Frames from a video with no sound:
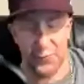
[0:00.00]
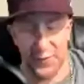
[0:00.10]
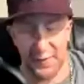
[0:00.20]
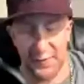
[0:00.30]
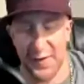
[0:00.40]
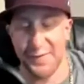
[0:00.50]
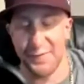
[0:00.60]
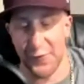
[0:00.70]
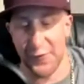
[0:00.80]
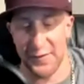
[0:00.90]
what is one
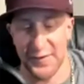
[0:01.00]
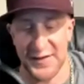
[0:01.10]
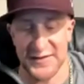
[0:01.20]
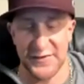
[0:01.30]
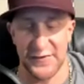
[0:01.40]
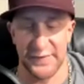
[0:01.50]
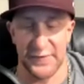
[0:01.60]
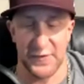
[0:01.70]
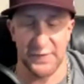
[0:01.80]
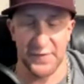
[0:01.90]
important lesson you've
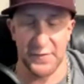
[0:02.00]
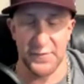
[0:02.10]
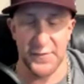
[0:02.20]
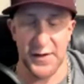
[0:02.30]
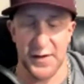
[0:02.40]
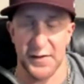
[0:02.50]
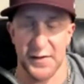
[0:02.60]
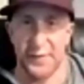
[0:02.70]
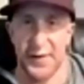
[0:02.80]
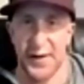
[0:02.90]
learned from uh,
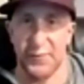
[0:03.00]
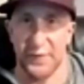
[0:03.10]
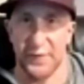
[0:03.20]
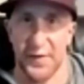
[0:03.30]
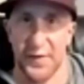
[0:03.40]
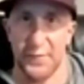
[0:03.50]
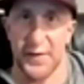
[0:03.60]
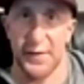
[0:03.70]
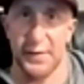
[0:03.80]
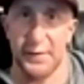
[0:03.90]
your time so far
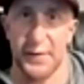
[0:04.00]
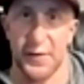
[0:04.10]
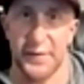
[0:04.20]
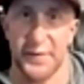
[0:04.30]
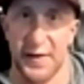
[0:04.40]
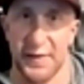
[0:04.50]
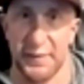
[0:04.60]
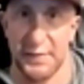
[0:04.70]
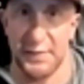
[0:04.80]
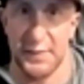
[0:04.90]
being a college
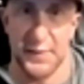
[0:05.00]
athlete?